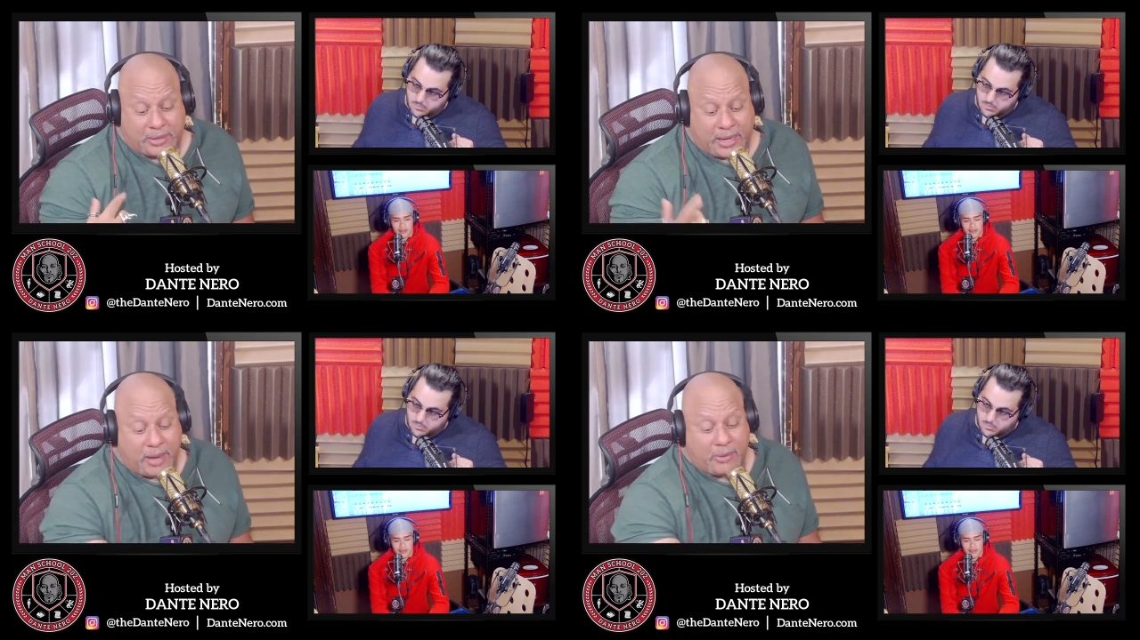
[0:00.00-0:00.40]

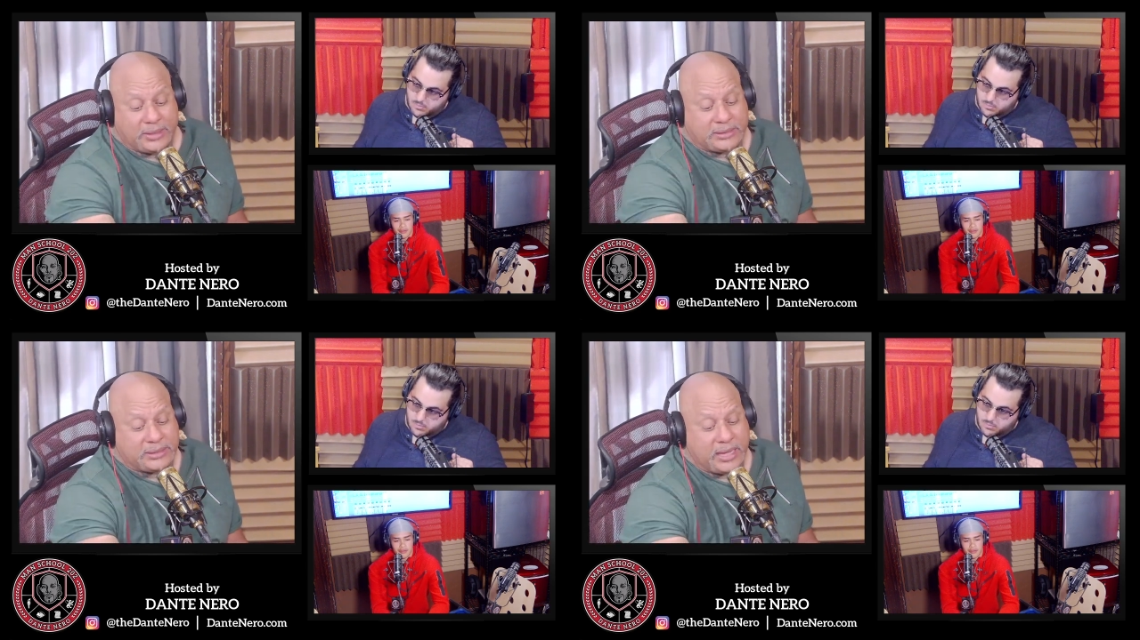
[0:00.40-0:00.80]
Speaker 1: like I
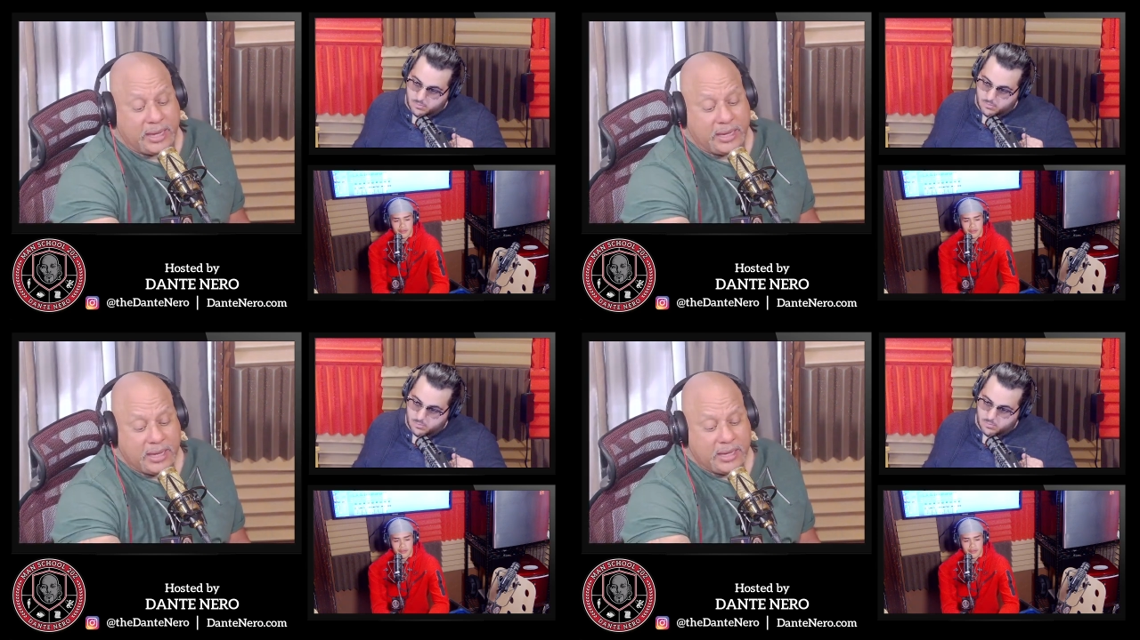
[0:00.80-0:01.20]
always
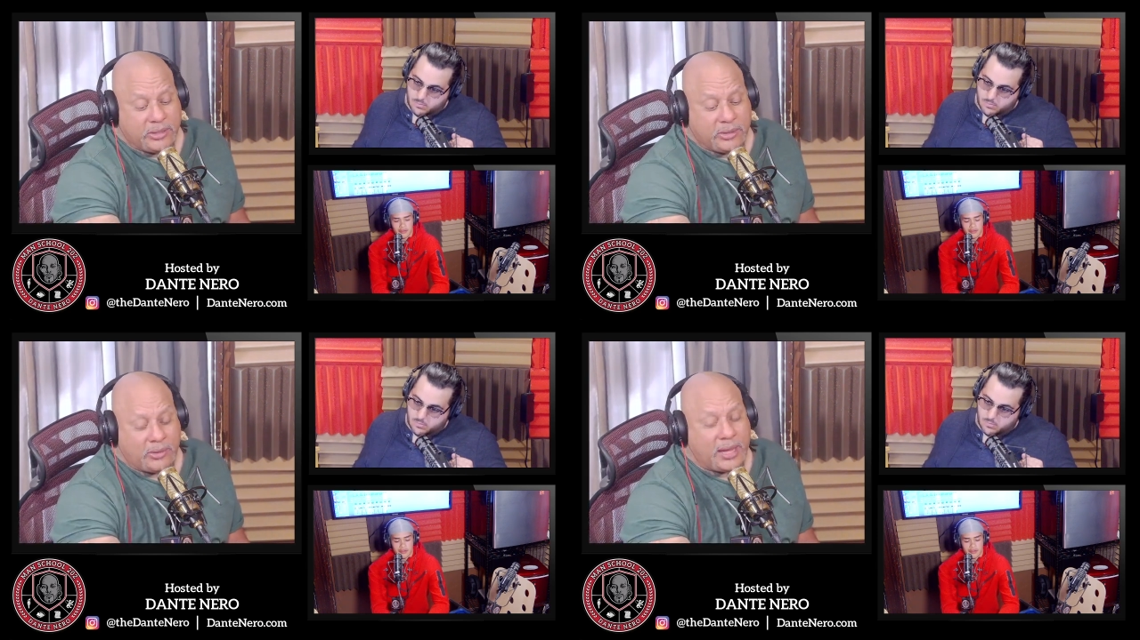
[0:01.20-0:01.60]
say,
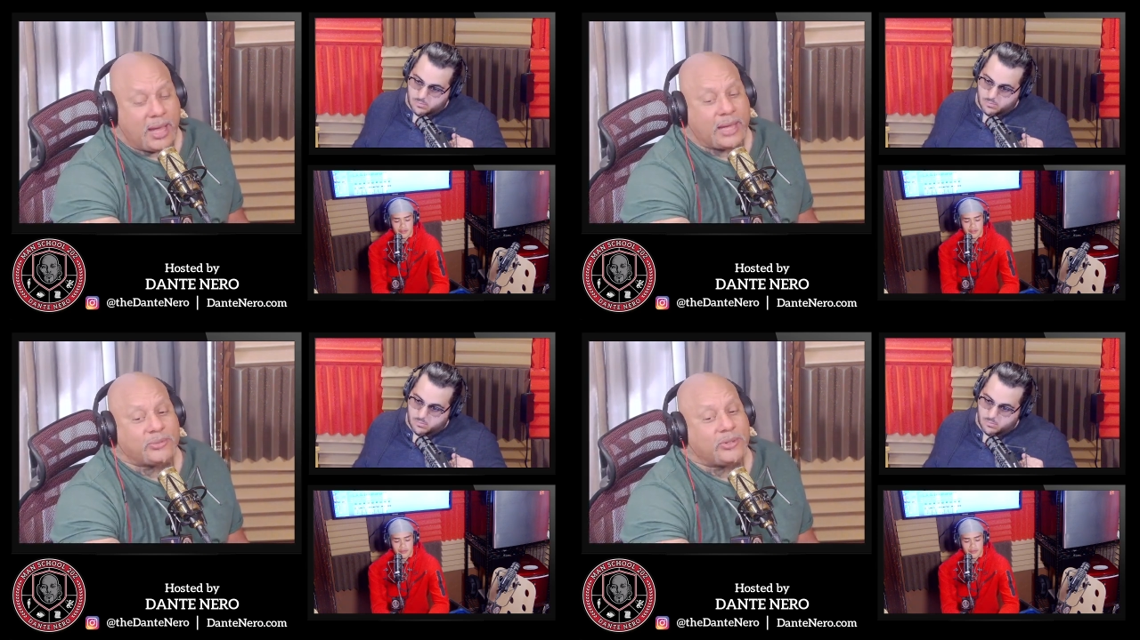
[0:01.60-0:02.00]
you know,
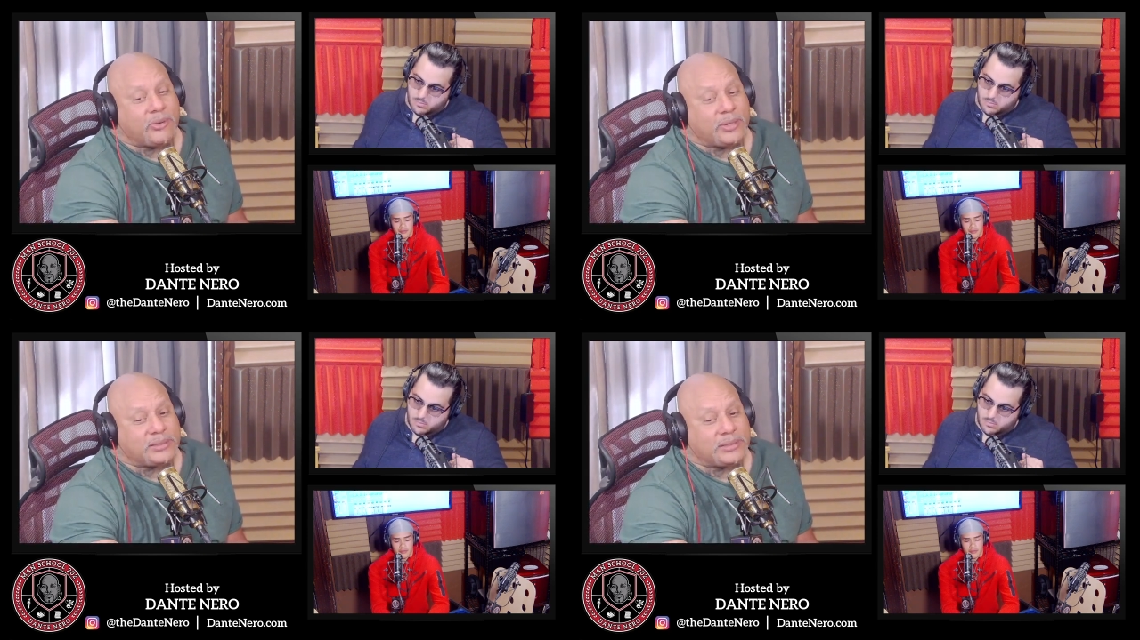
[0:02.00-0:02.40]
guys will
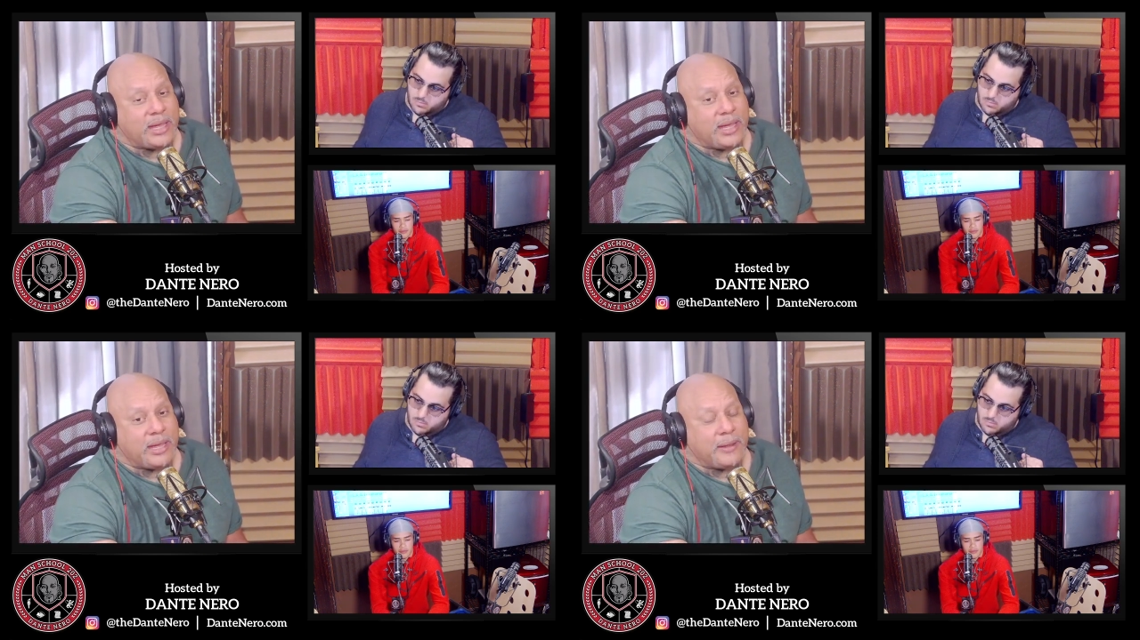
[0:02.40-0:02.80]
always
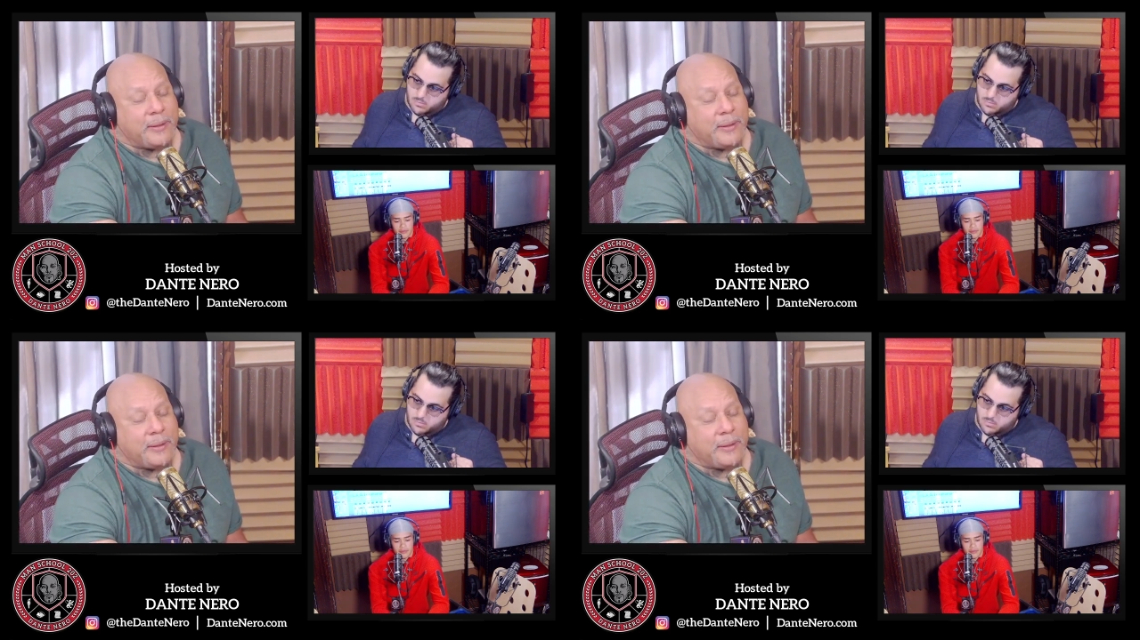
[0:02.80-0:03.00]
say,